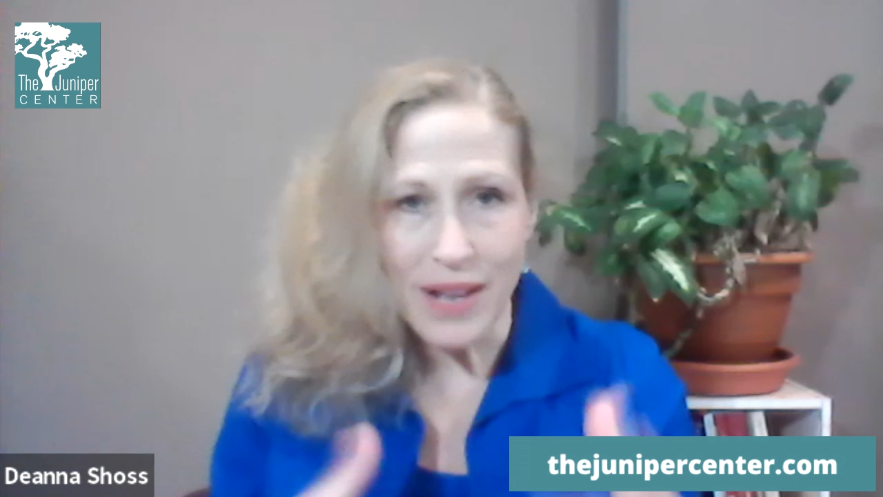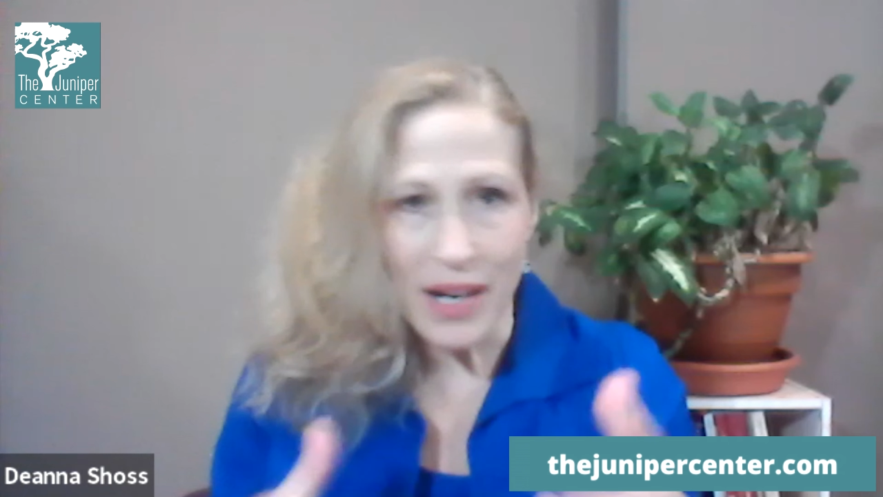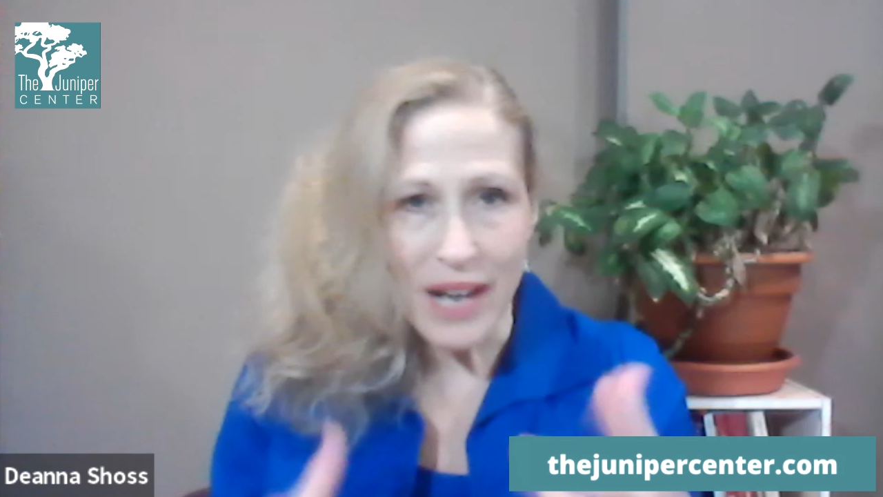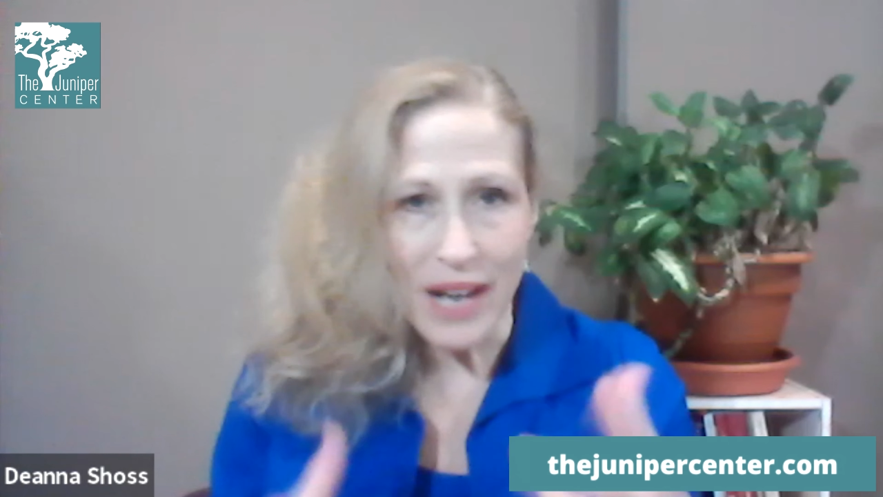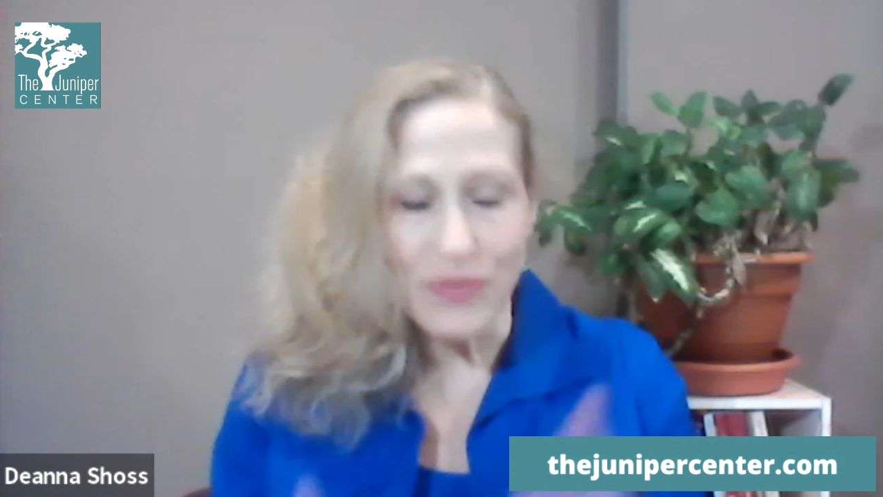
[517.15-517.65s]

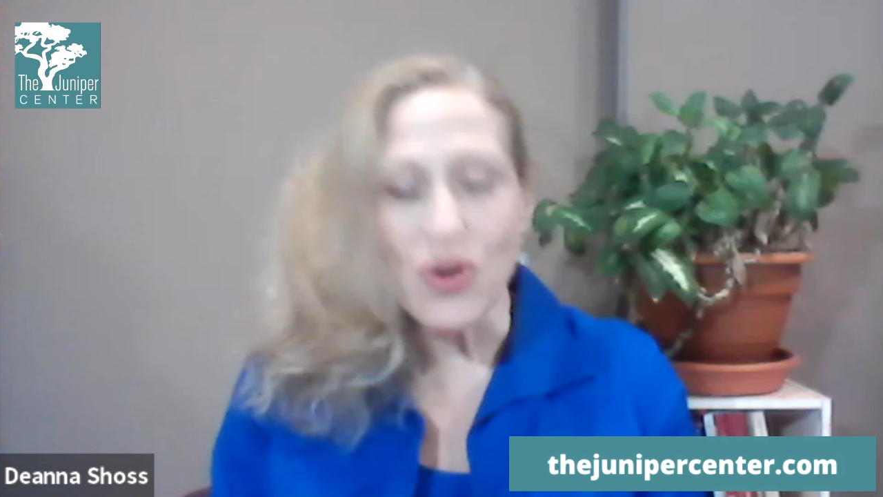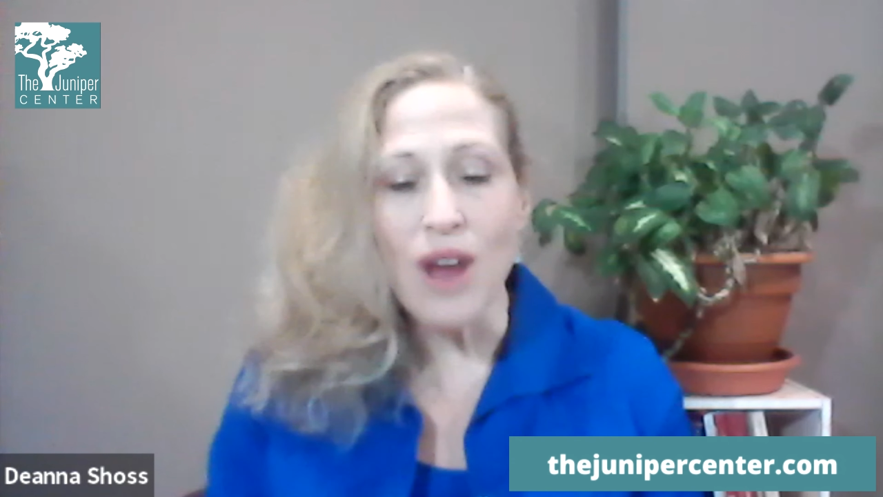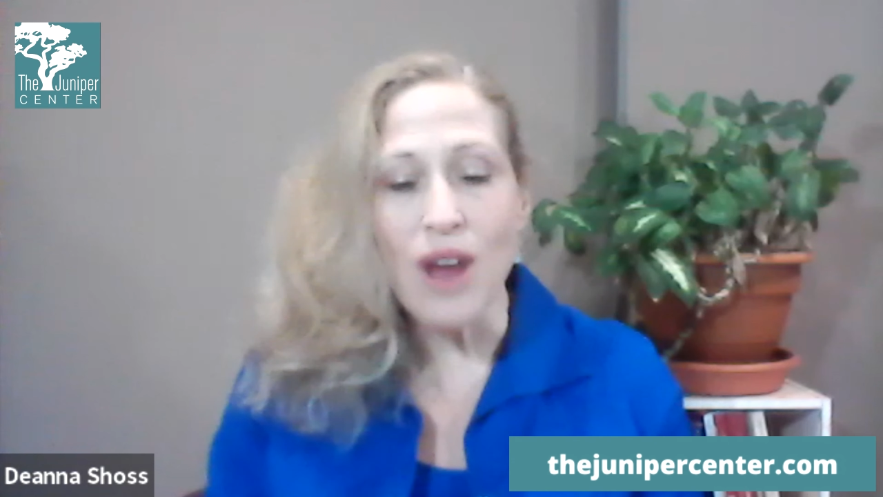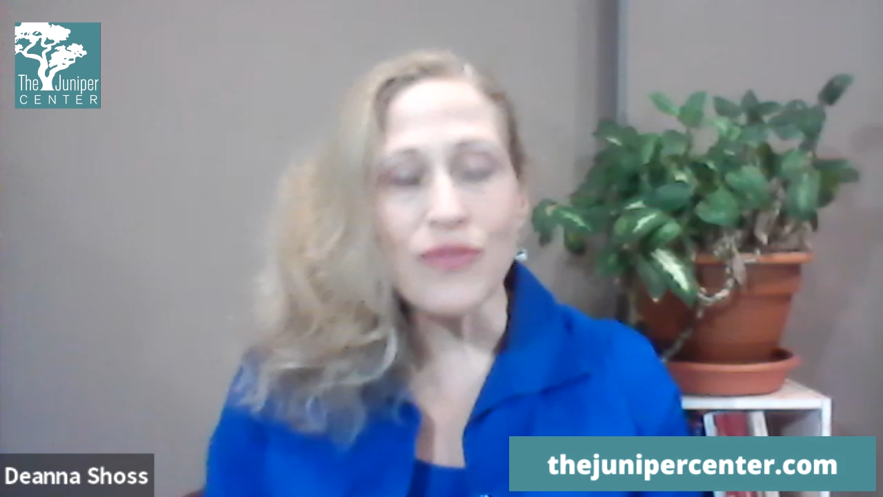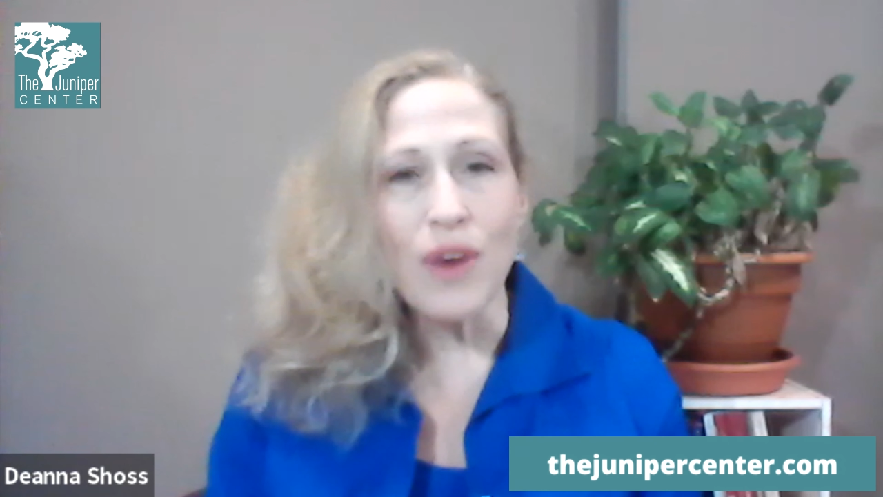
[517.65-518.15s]
kind of drawn
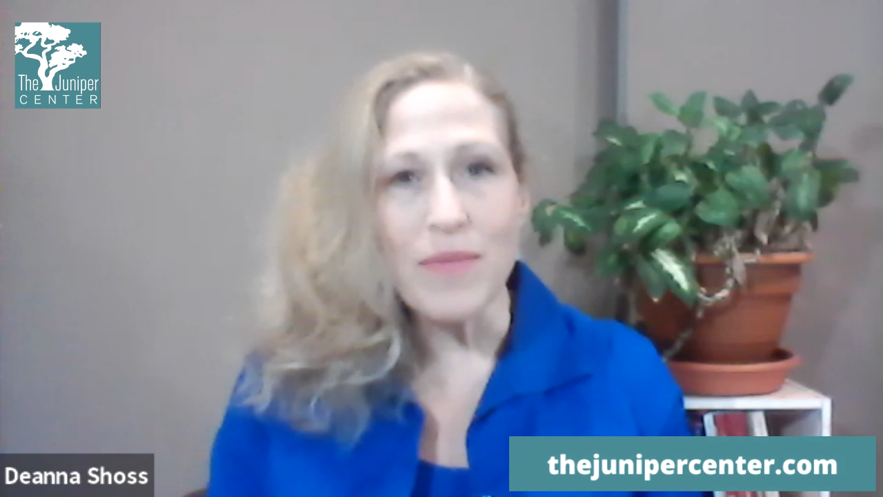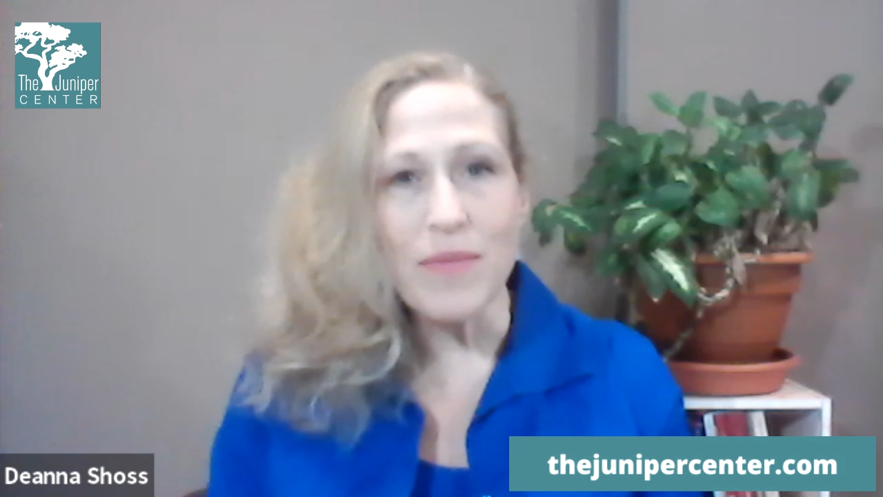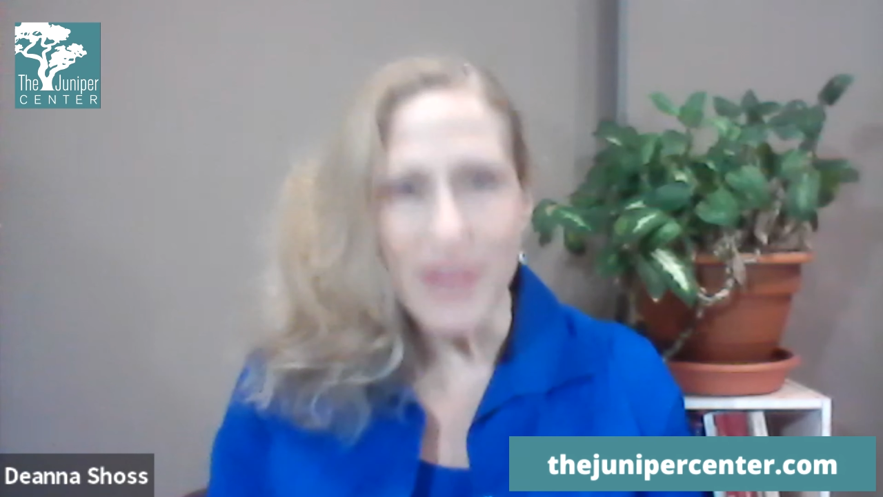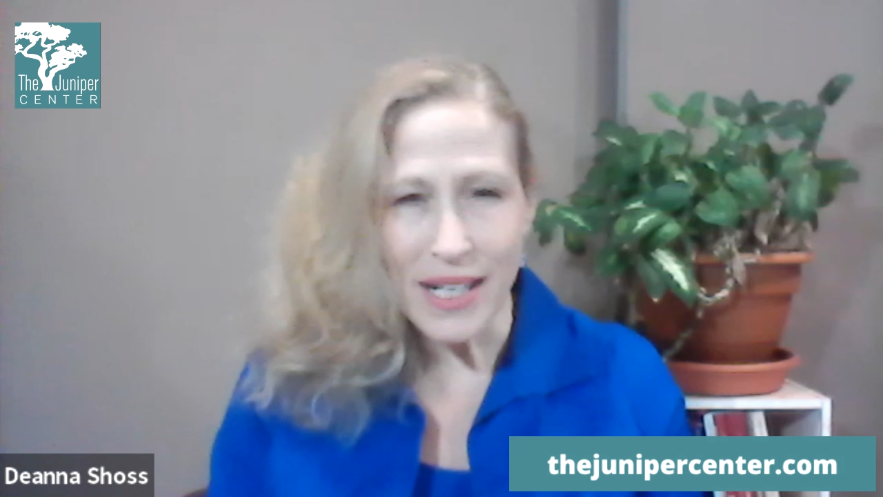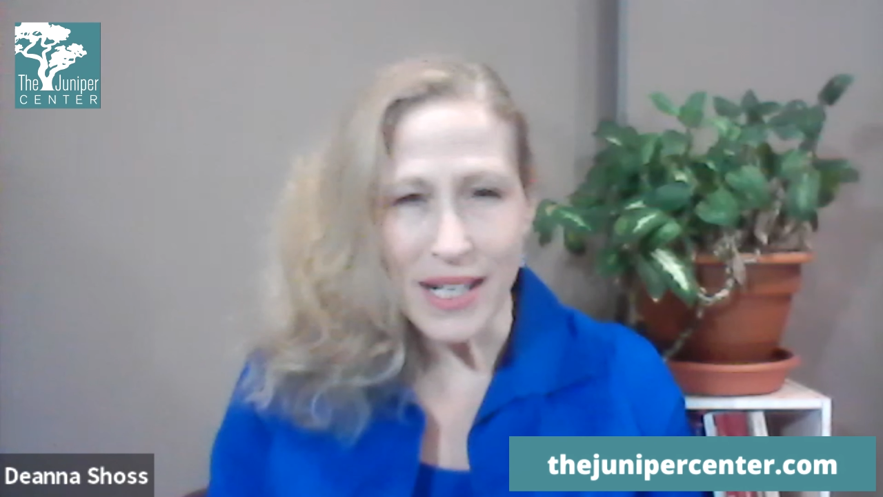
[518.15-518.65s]
from
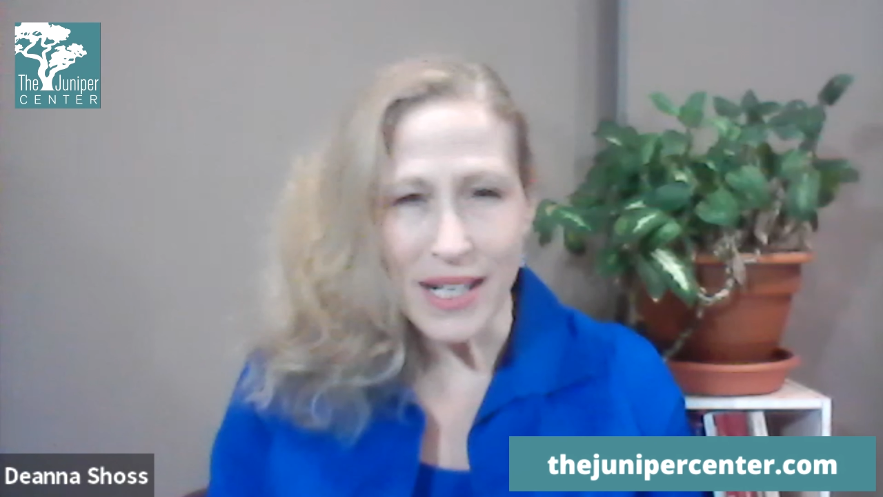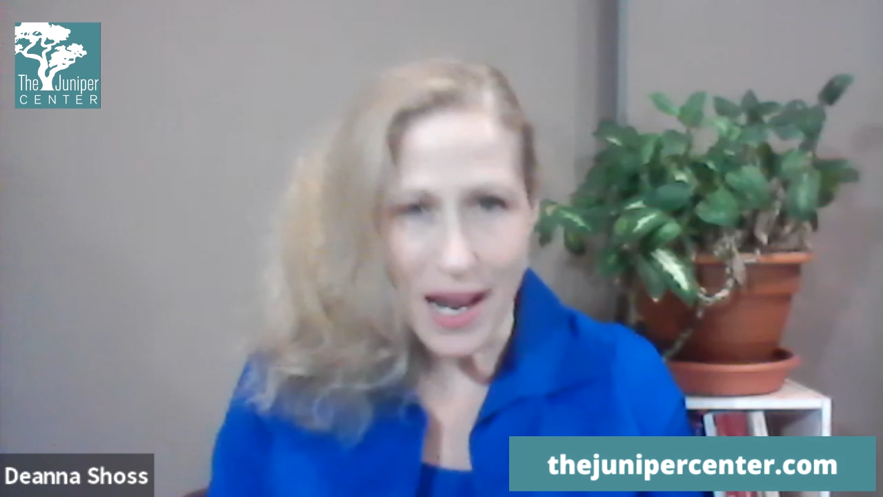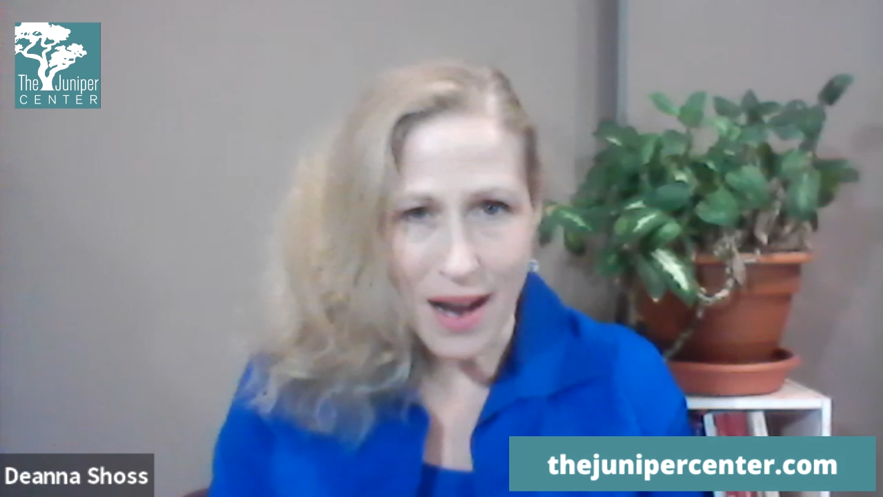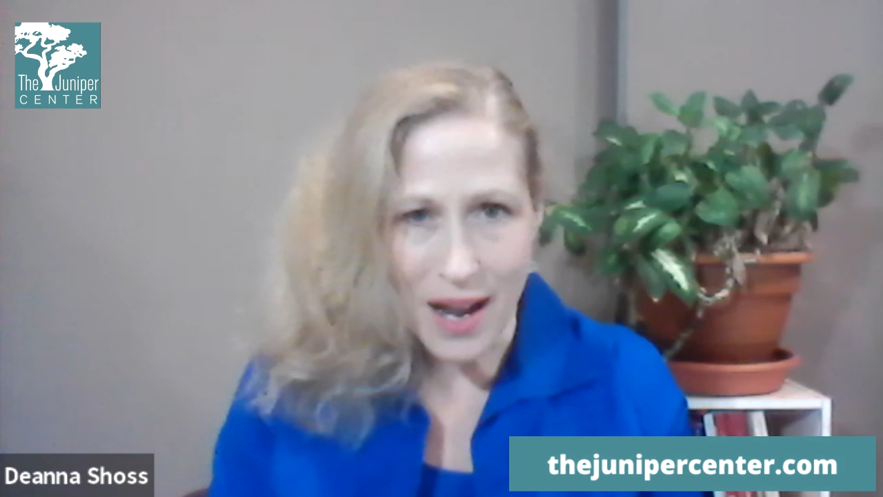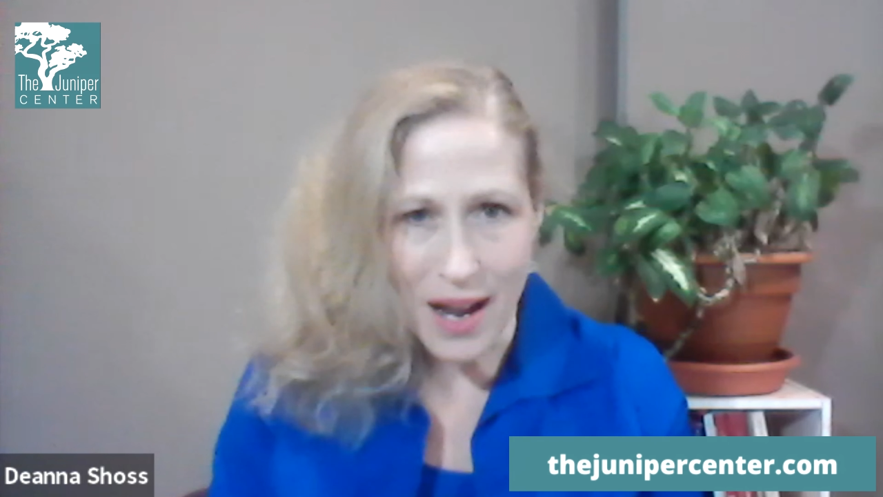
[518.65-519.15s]
Thich Nhat
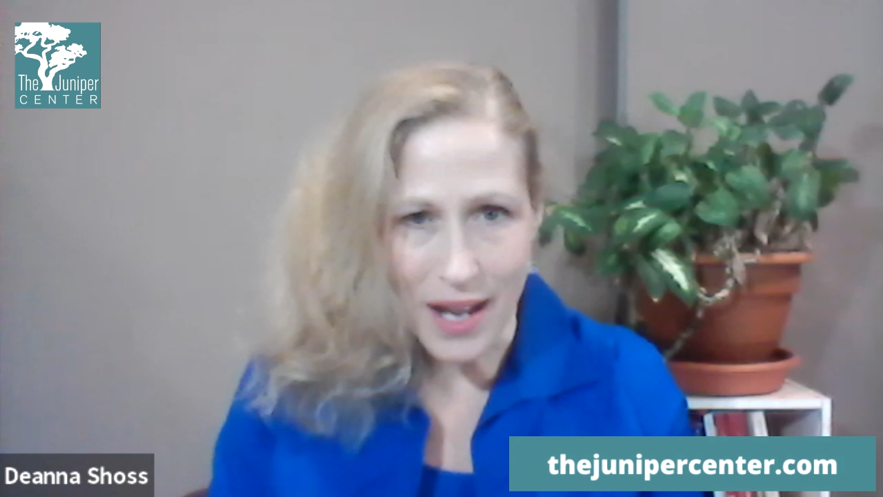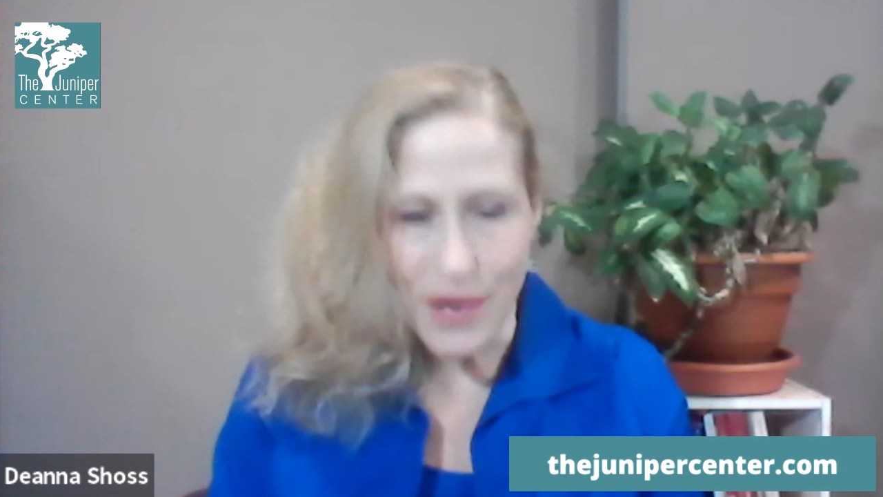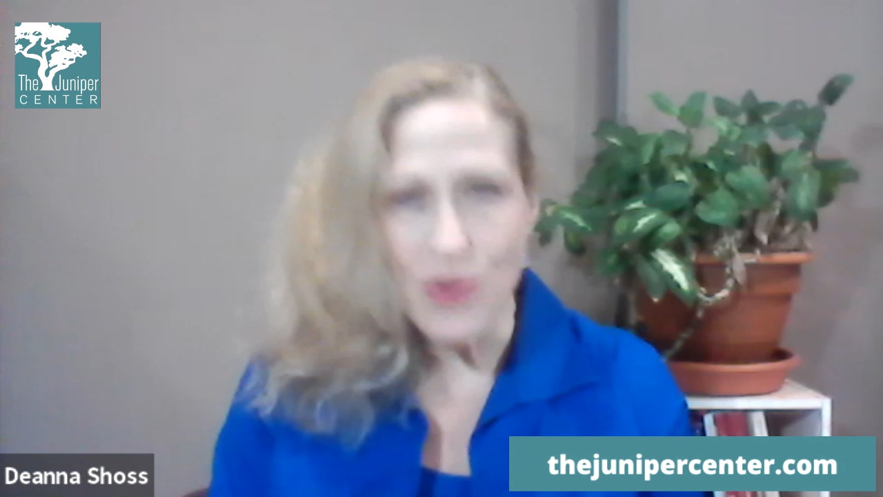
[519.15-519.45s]
Hanh,